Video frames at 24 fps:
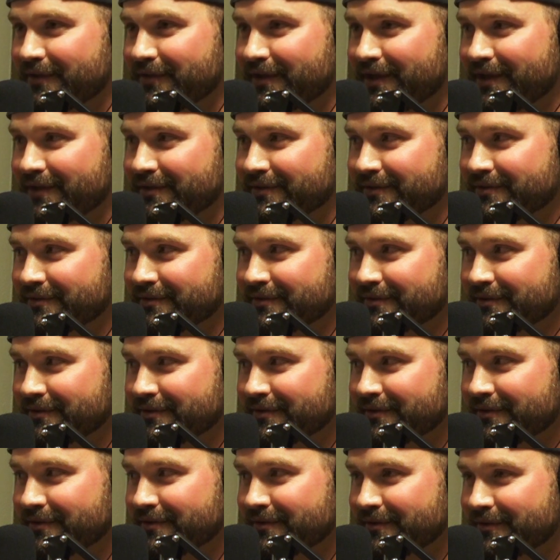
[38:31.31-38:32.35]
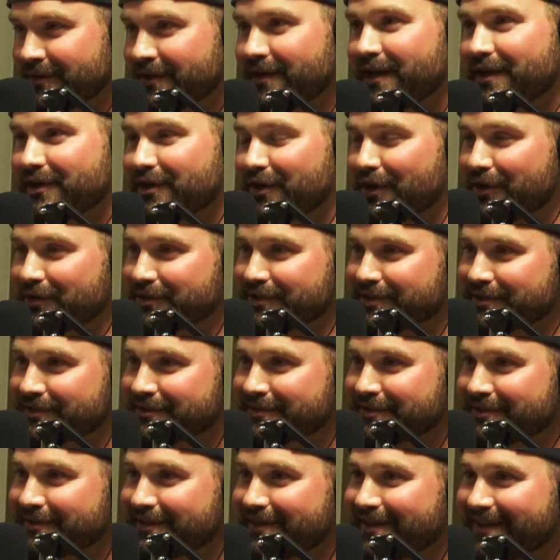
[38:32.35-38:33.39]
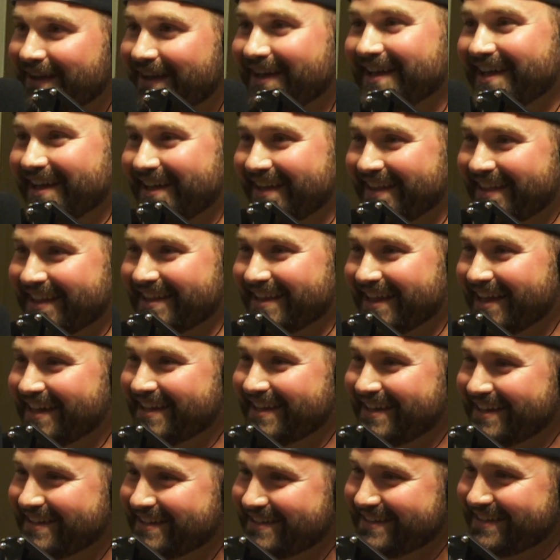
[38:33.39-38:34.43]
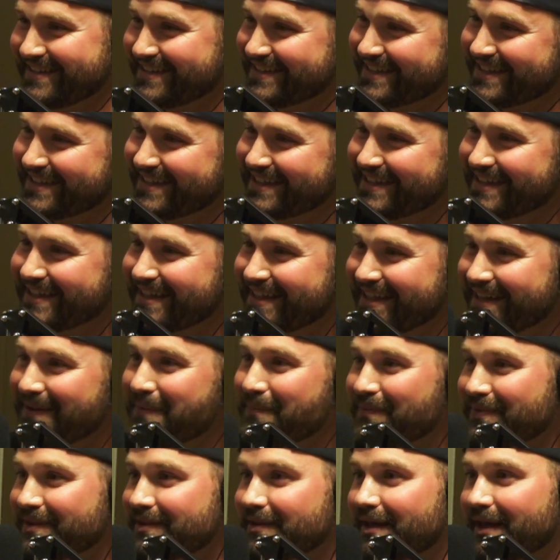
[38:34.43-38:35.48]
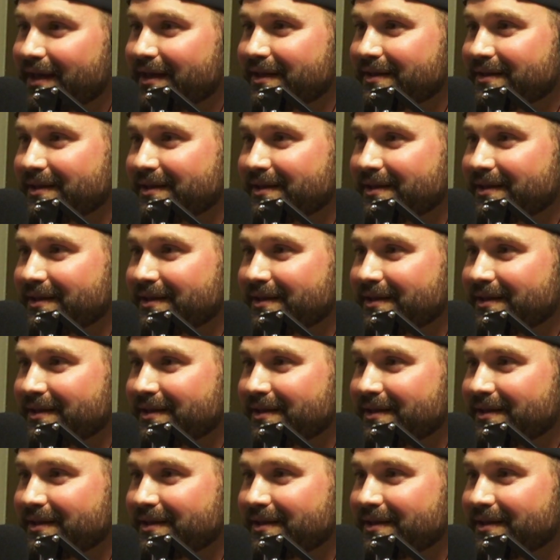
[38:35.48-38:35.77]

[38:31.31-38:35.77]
And then I call you. Yeah, Zach sends that text